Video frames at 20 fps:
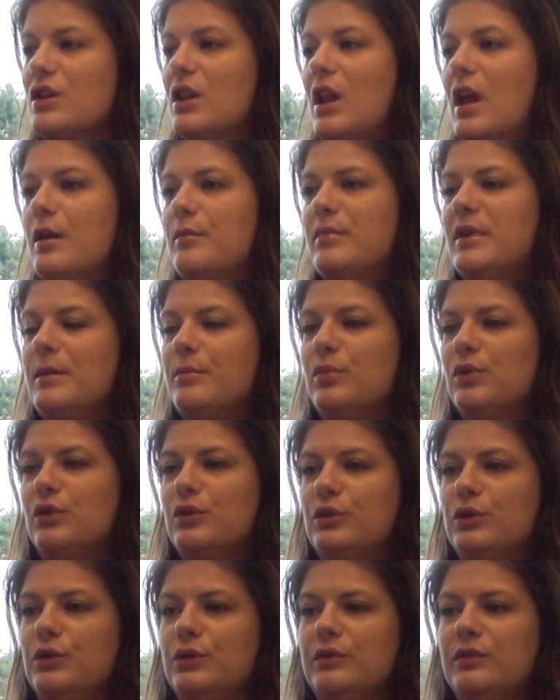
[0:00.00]
a lot of people
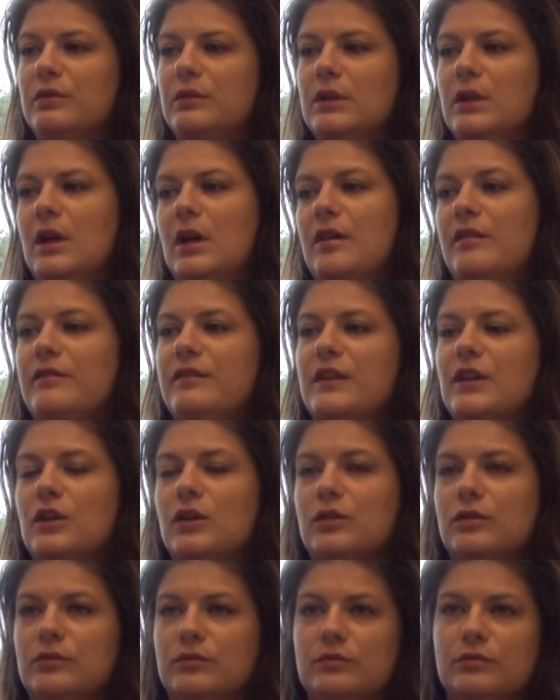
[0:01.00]
who
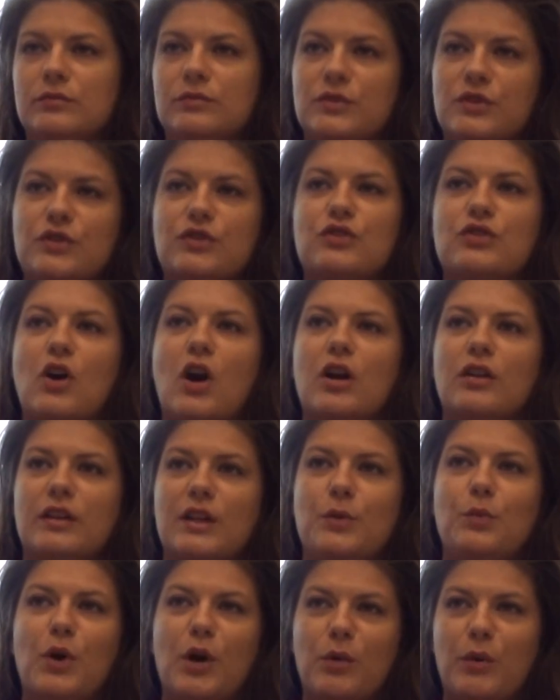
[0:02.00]
feel
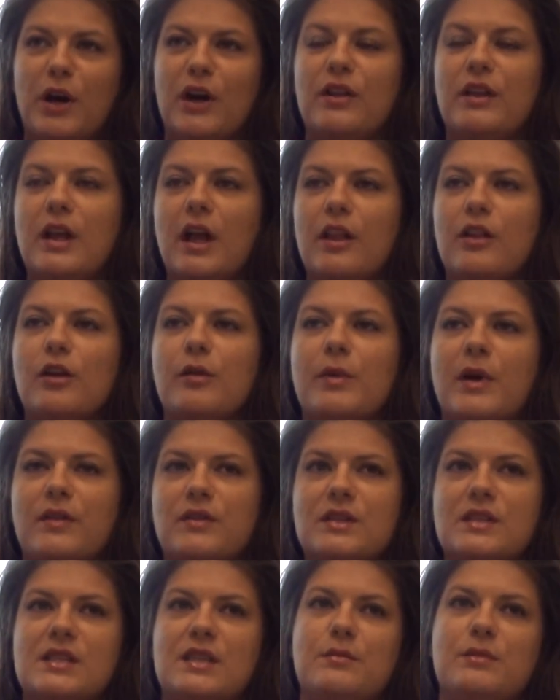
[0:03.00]
strongly one way or the other about
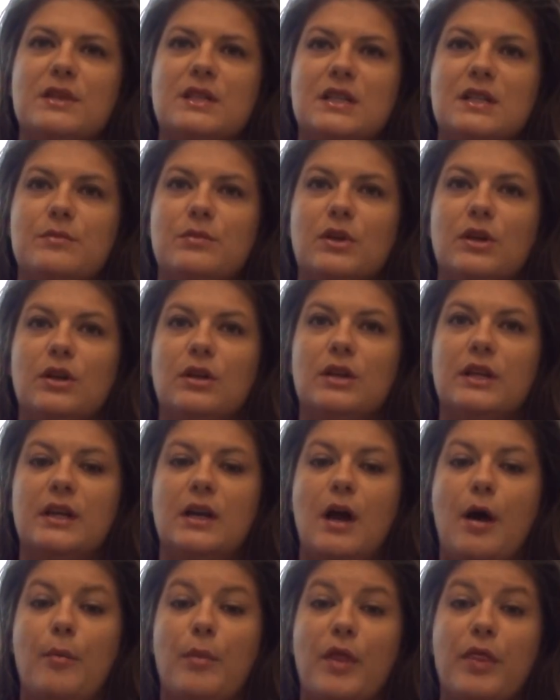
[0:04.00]
the CBD bill,
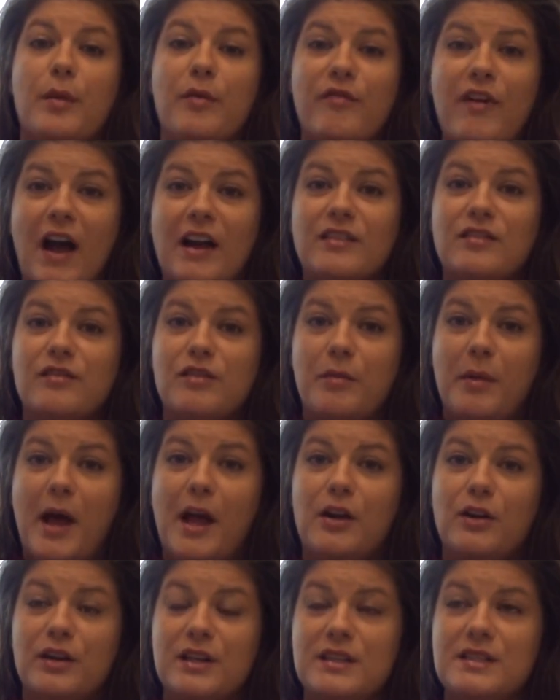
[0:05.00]
but the fact of the
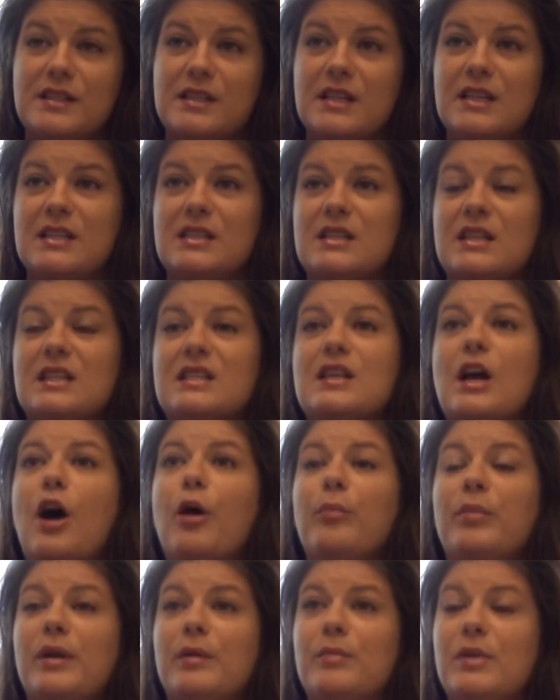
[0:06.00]
matter is it's
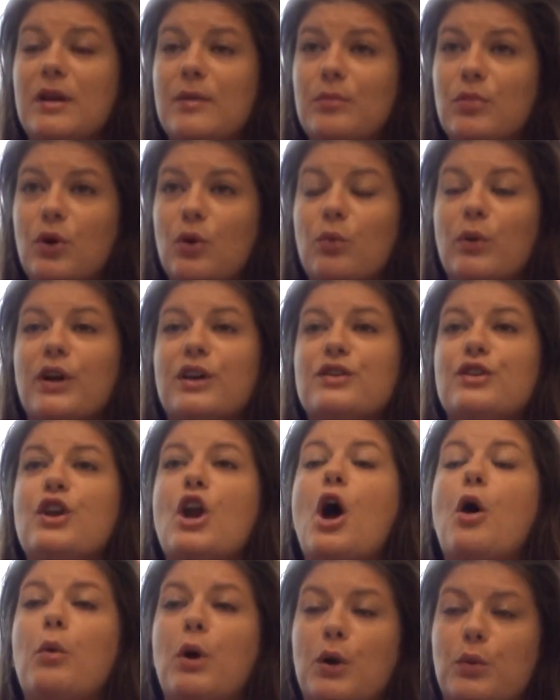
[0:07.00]
helping people where
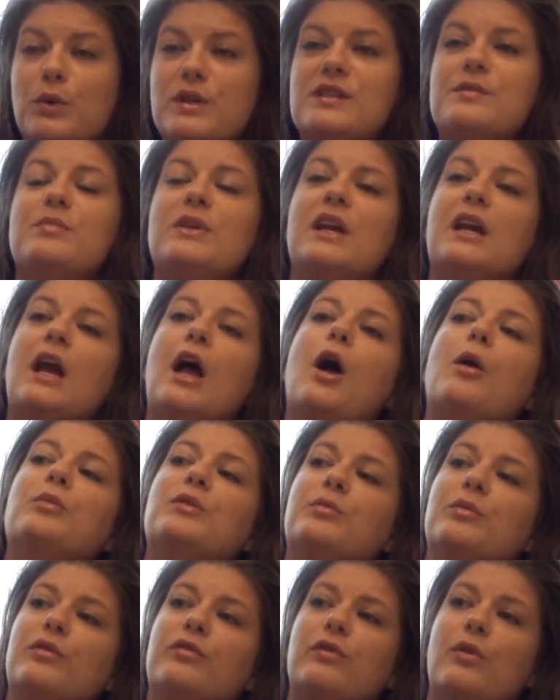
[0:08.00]
no one was being
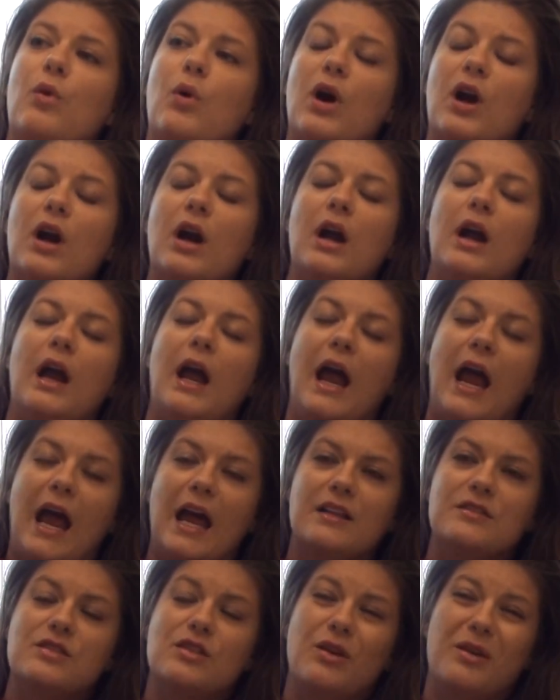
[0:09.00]
helped before.
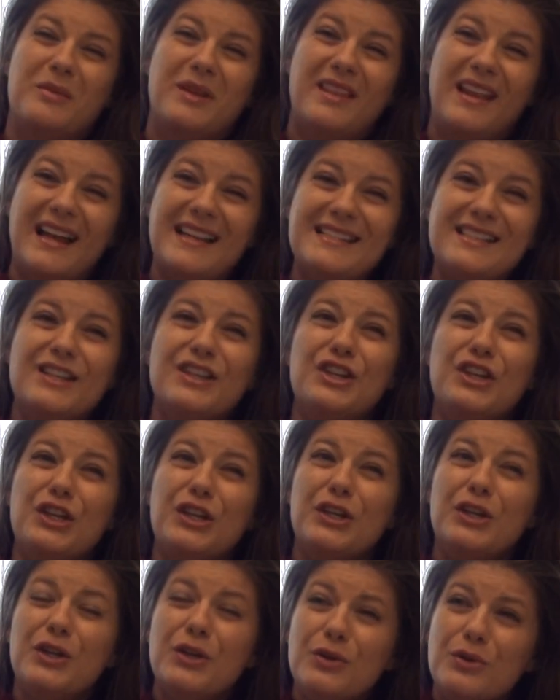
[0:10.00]
And so, I mean, that's a
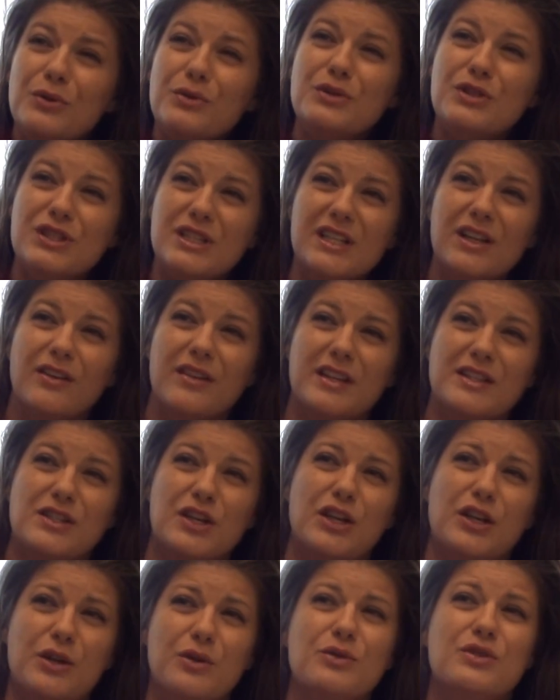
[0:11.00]
huge deal. That's a
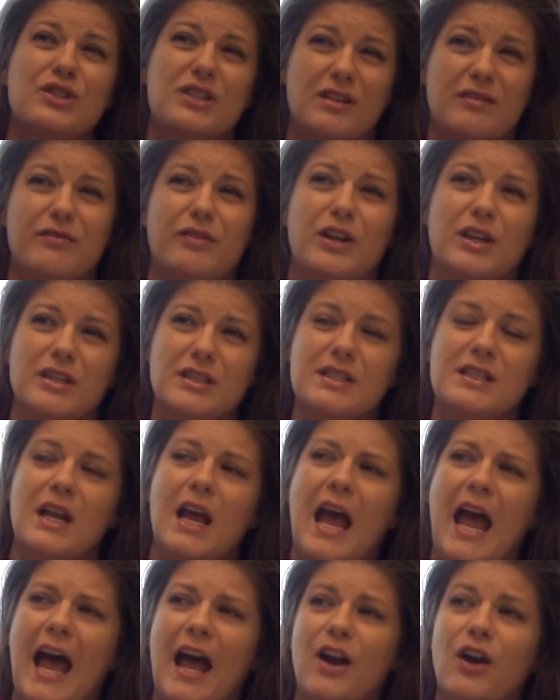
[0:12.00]
huge difference.
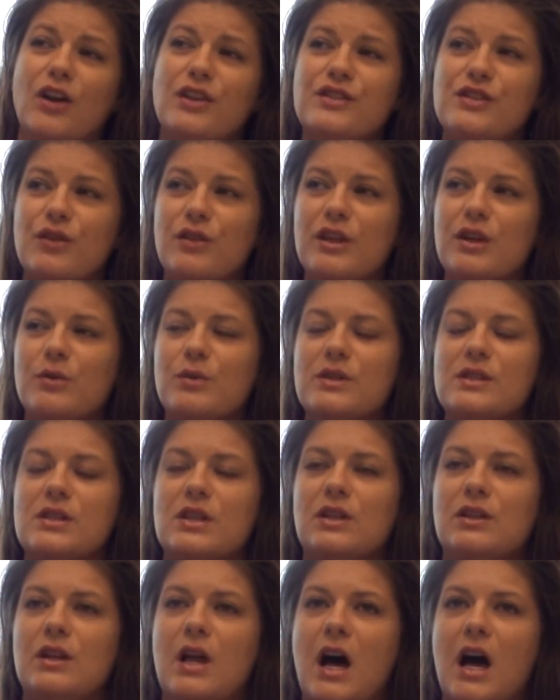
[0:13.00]
And also there was a
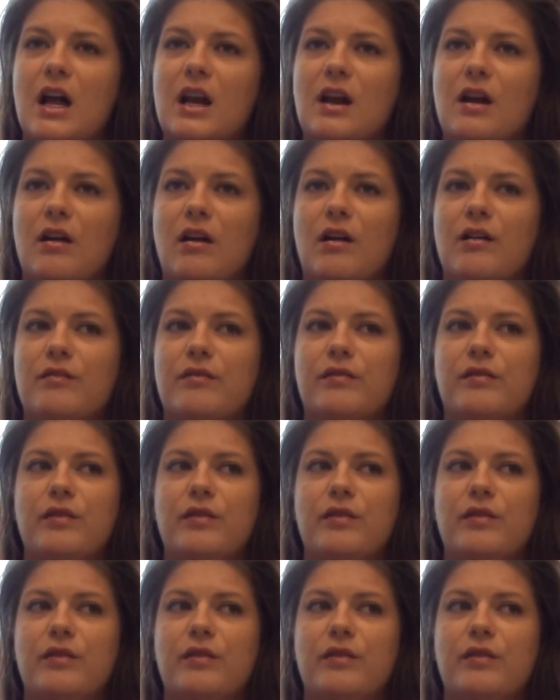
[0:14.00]
lot of